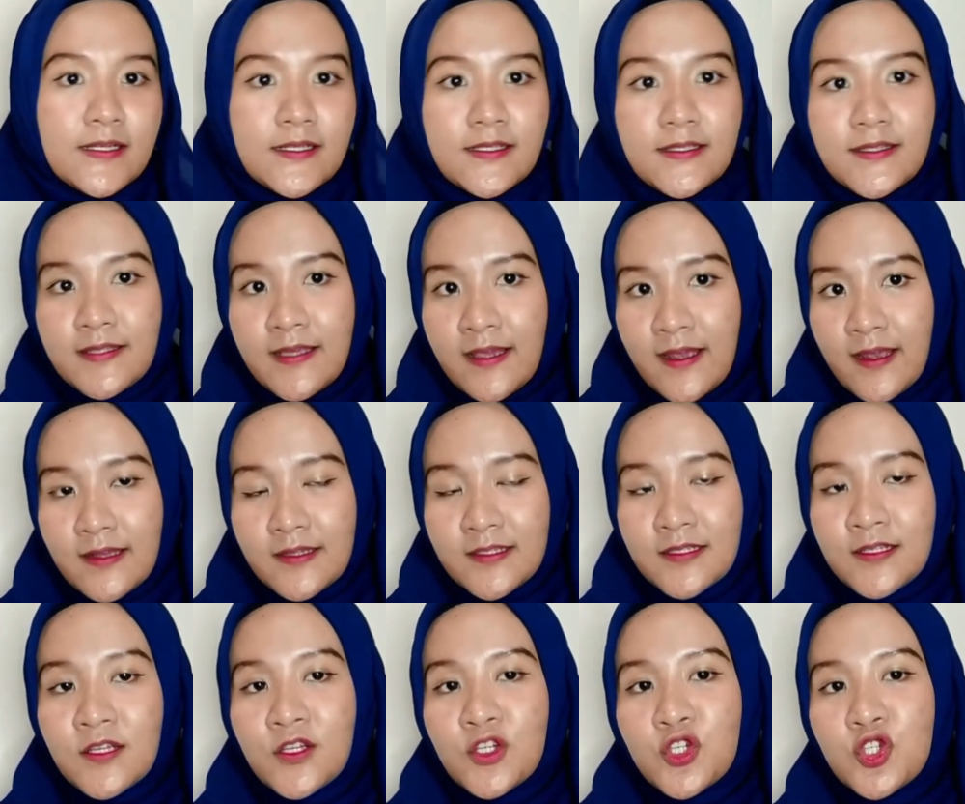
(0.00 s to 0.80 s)
A
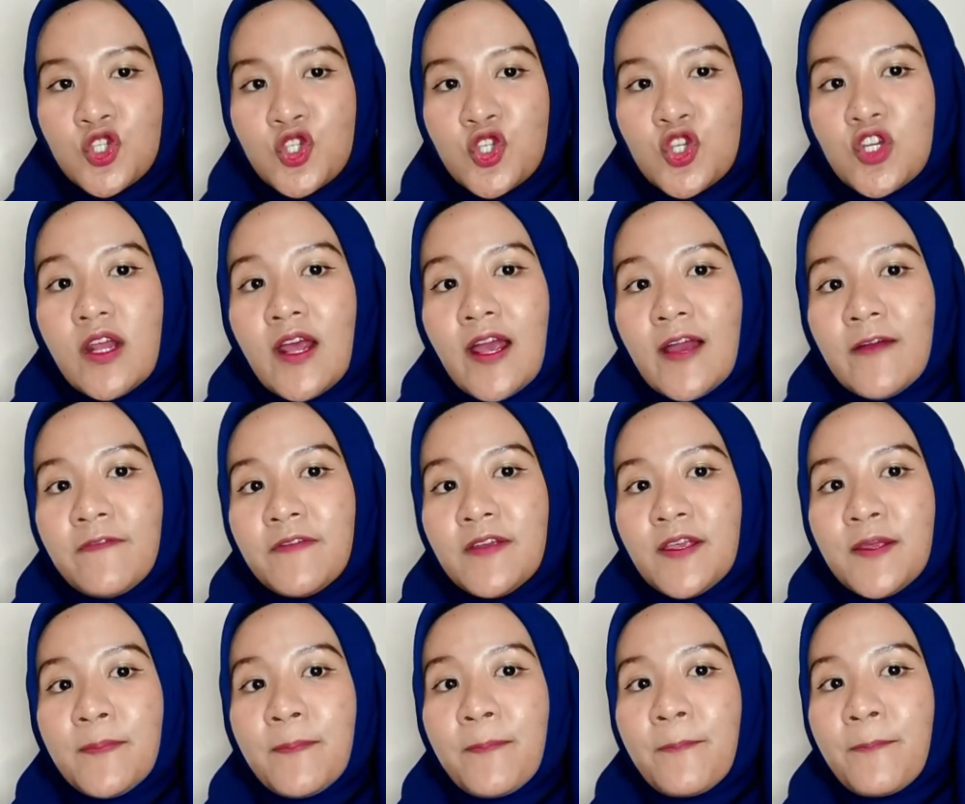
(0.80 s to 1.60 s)
task should have
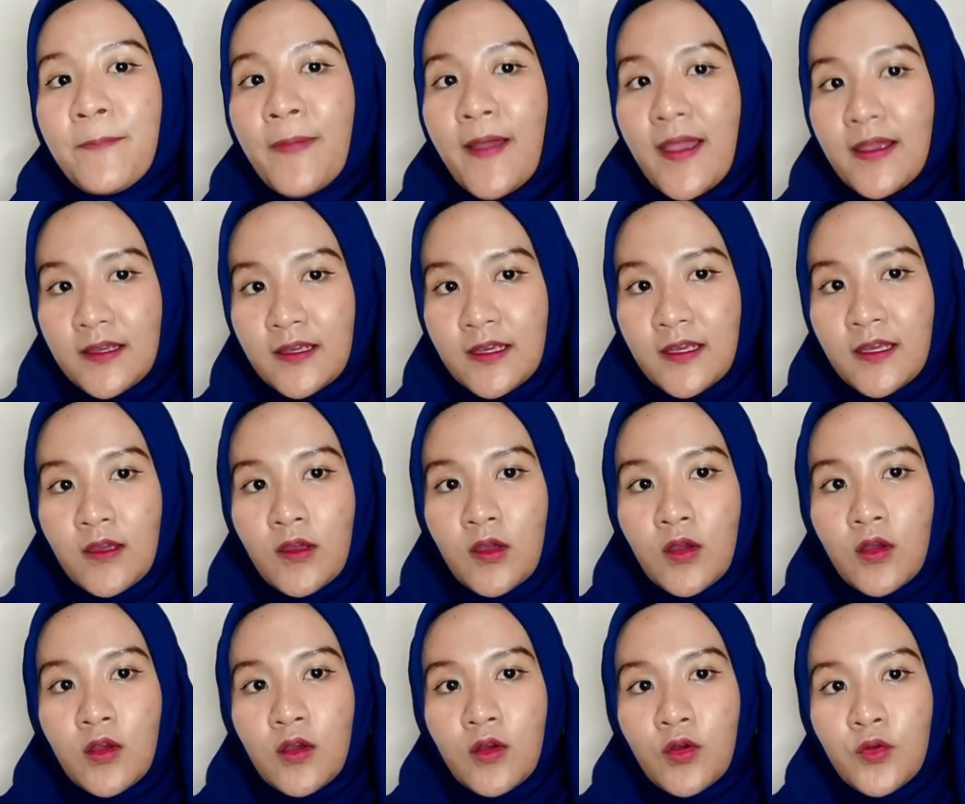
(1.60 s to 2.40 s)
impact
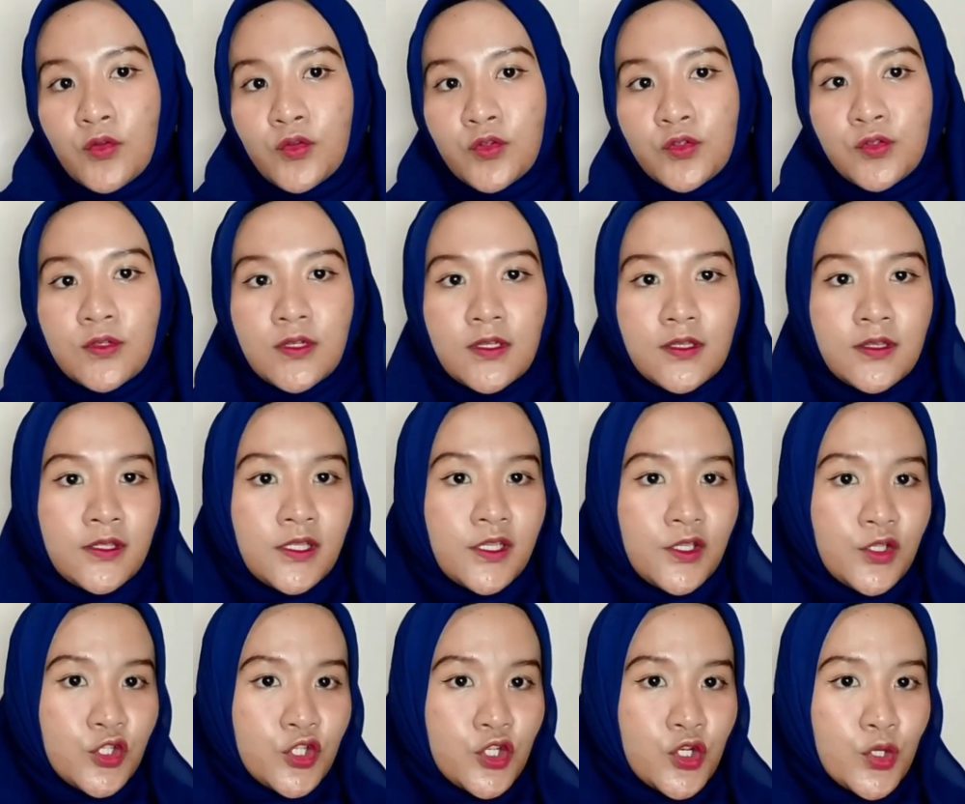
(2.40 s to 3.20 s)
to the
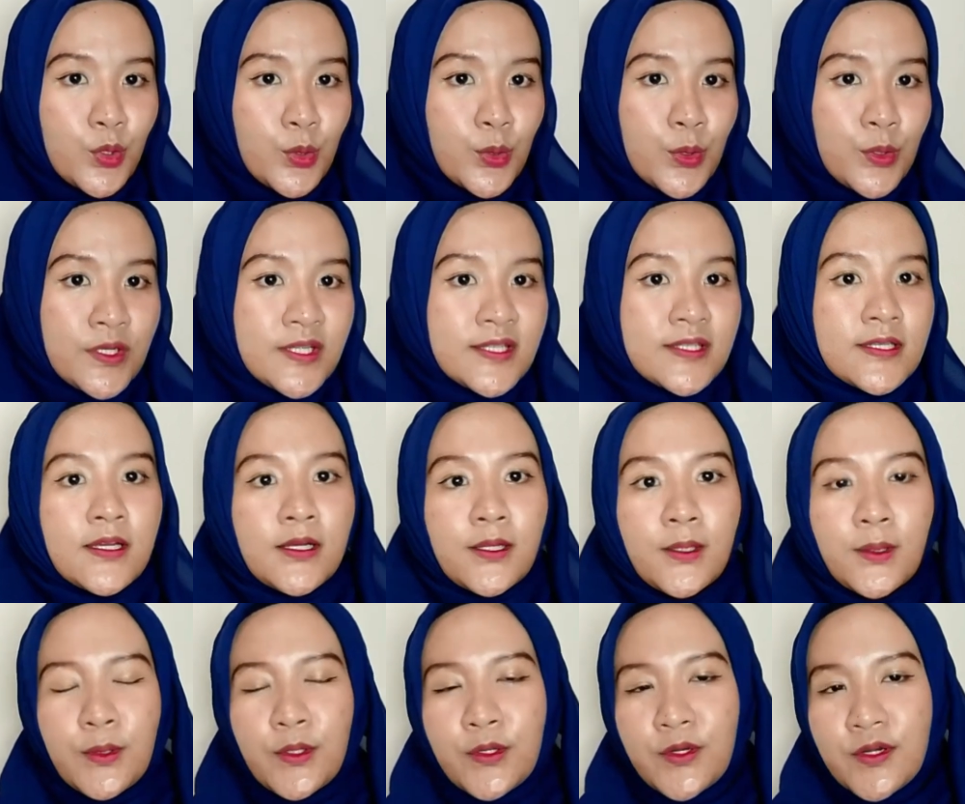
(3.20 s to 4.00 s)
teachers,
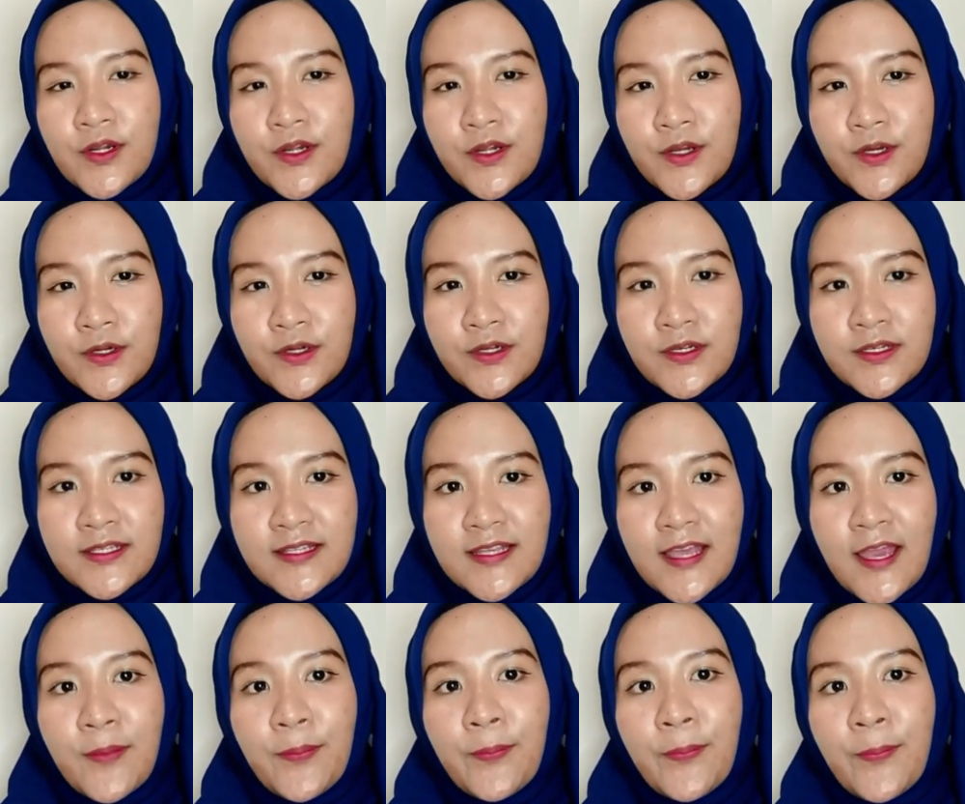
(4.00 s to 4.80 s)
learners,
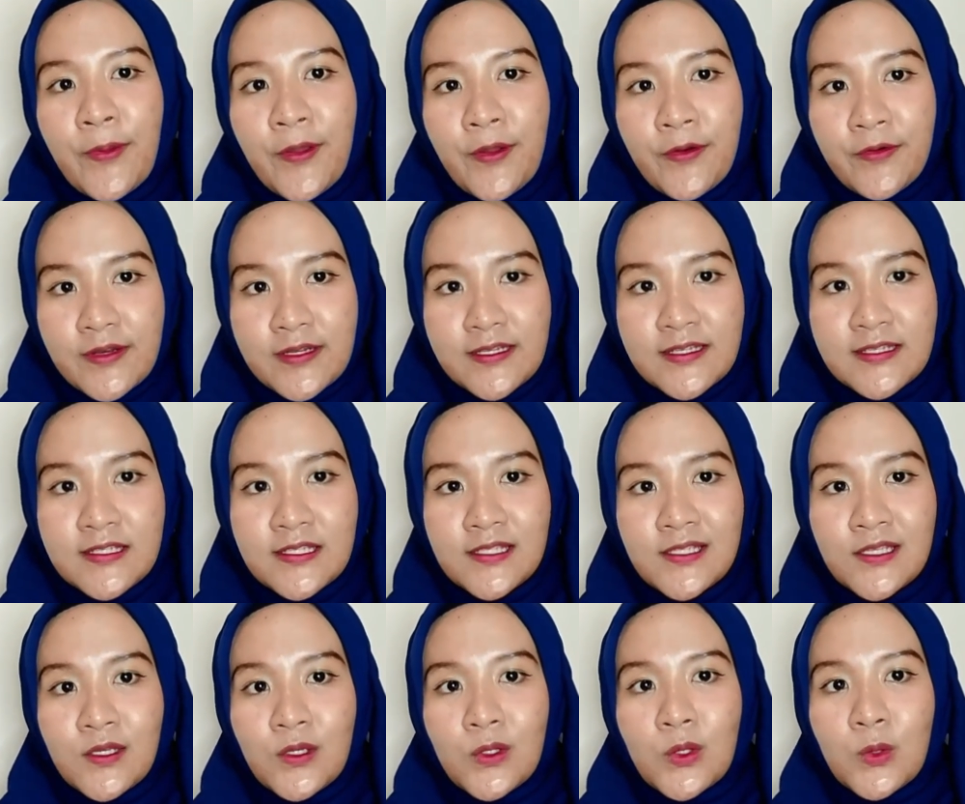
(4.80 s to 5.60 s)
and parents,
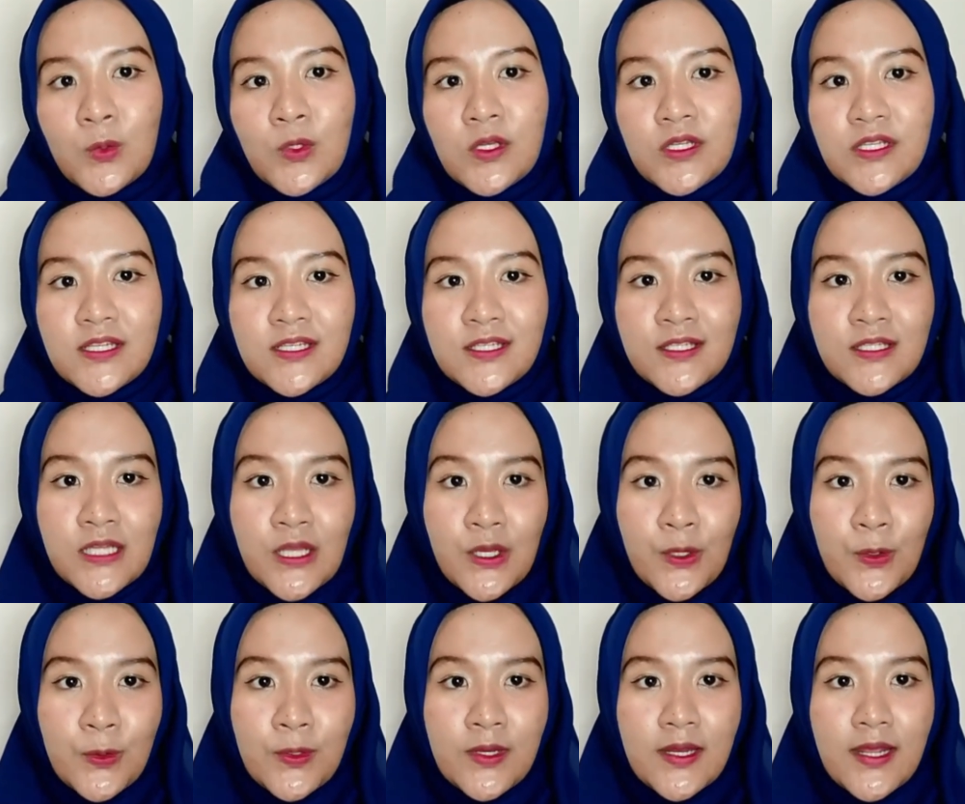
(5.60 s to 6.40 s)
which is
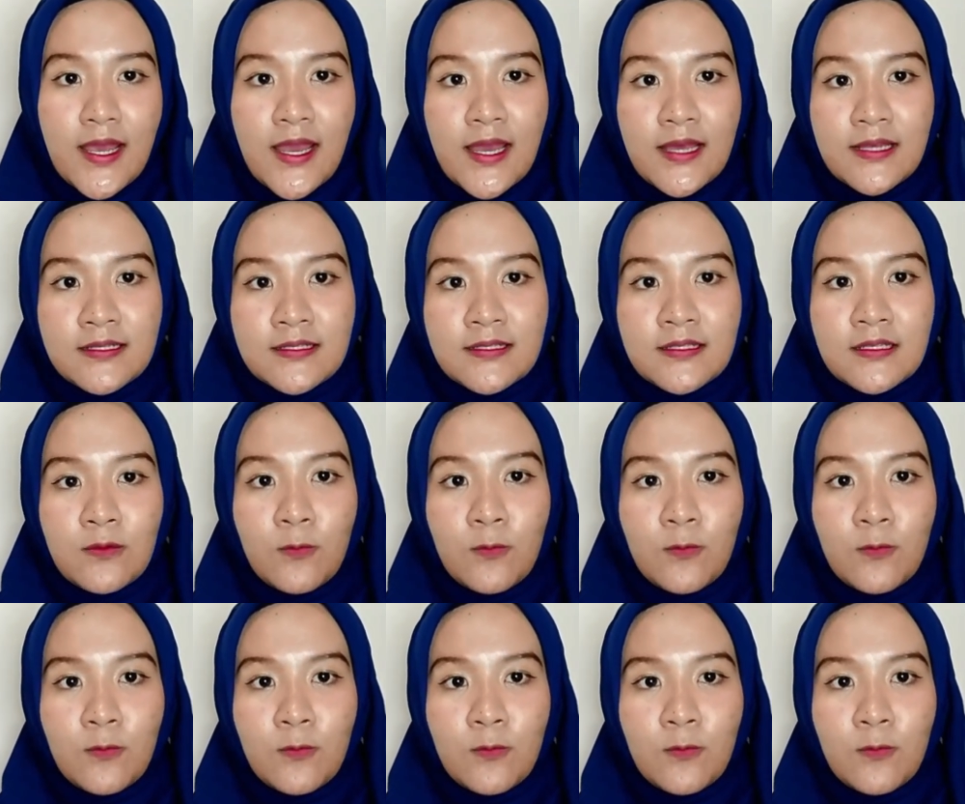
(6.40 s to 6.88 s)
known as